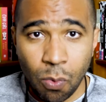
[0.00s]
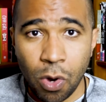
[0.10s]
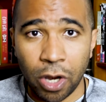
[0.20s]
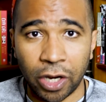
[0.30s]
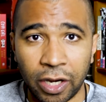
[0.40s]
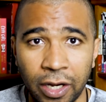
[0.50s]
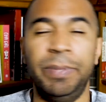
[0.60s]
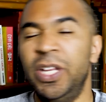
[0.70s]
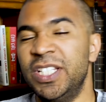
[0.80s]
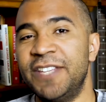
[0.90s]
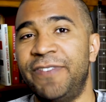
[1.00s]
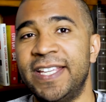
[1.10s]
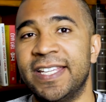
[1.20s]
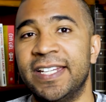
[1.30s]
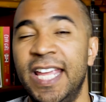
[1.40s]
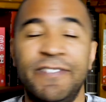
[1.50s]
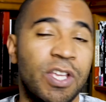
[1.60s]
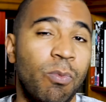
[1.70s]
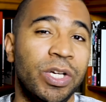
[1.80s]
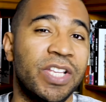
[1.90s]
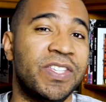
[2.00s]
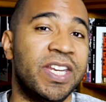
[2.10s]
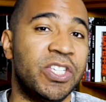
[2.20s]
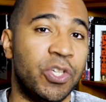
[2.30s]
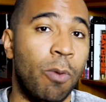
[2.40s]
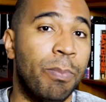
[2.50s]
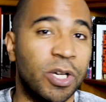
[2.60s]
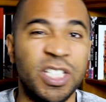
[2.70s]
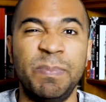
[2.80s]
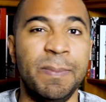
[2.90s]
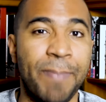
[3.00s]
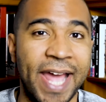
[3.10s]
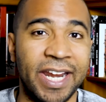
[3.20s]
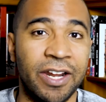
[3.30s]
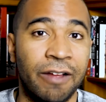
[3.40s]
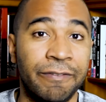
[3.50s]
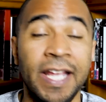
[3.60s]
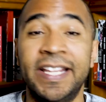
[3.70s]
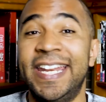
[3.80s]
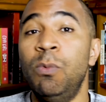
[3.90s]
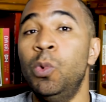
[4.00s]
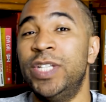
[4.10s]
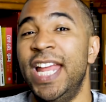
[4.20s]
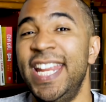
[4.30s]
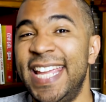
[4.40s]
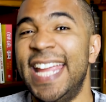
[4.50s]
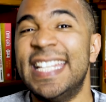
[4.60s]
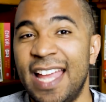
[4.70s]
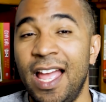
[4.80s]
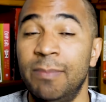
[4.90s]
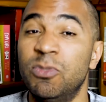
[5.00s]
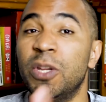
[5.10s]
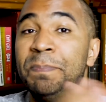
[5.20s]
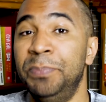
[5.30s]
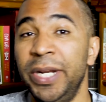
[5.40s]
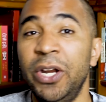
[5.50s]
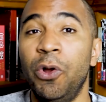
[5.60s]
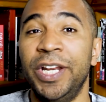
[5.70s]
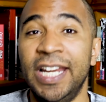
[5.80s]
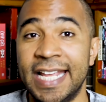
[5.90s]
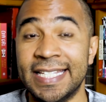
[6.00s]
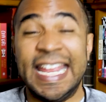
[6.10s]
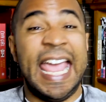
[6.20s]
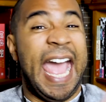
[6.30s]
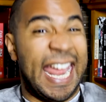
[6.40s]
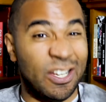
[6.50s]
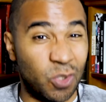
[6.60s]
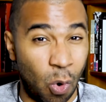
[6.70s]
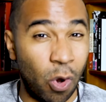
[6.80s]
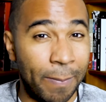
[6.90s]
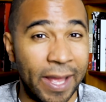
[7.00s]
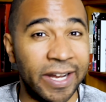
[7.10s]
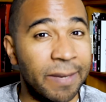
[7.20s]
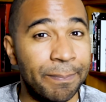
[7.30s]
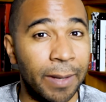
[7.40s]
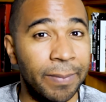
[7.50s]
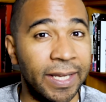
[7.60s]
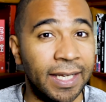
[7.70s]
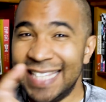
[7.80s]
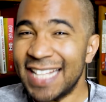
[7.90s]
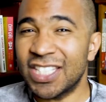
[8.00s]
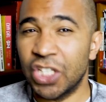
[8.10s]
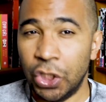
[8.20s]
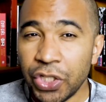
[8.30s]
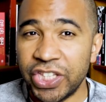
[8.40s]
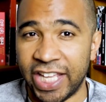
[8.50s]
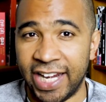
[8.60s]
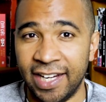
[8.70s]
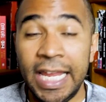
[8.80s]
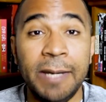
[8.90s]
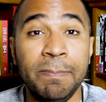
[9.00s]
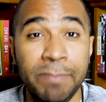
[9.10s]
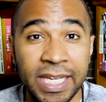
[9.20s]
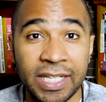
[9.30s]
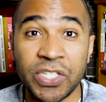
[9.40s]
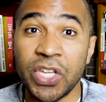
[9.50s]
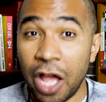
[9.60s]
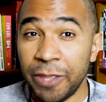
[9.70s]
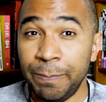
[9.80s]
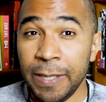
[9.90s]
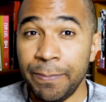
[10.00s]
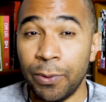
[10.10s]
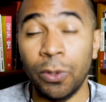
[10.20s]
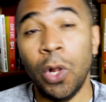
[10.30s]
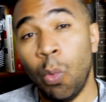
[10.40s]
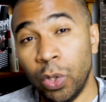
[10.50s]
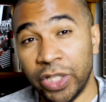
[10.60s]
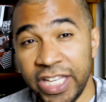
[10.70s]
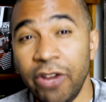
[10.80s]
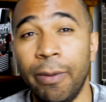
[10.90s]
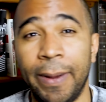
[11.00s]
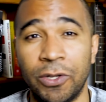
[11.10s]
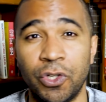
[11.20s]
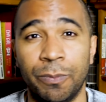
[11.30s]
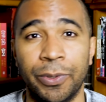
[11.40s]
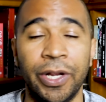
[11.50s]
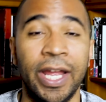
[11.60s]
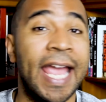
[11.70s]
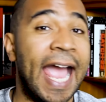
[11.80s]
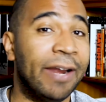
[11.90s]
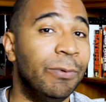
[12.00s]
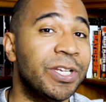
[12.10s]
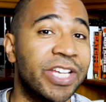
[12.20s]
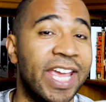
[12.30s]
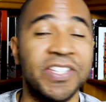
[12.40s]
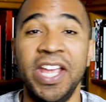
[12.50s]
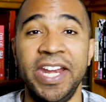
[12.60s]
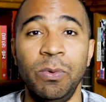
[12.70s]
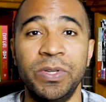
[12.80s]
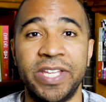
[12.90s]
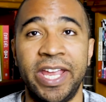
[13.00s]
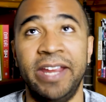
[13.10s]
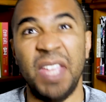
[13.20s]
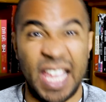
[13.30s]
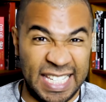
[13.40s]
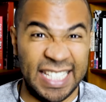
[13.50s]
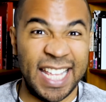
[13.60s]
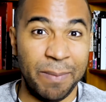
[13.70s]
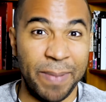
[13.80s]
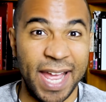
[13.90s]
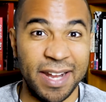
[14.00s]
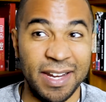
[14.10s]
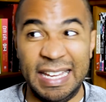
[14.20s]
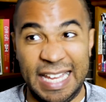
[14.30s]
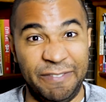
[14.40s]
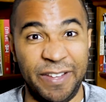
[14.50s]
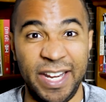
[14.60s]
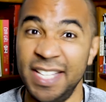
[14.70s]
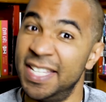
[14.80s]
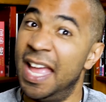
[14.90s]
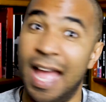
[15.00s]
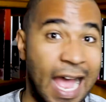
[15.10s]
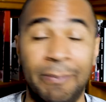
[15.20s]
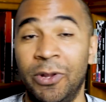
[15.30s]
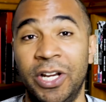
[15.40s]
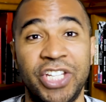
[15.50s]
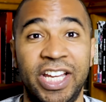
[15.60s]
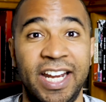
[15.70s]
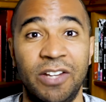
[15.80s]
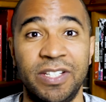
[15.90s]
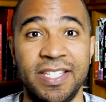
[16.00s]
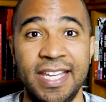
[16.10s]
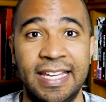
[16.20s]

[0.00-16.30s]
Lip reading: work. Because let's face it, if someone considers your book to be bad enough that they will dedicate time to put it on a list and talk about it in public, that's a good thing. It means other people will hear about your book, and in which case they would say, is it that bad? If it is, I'm going to check it out to see.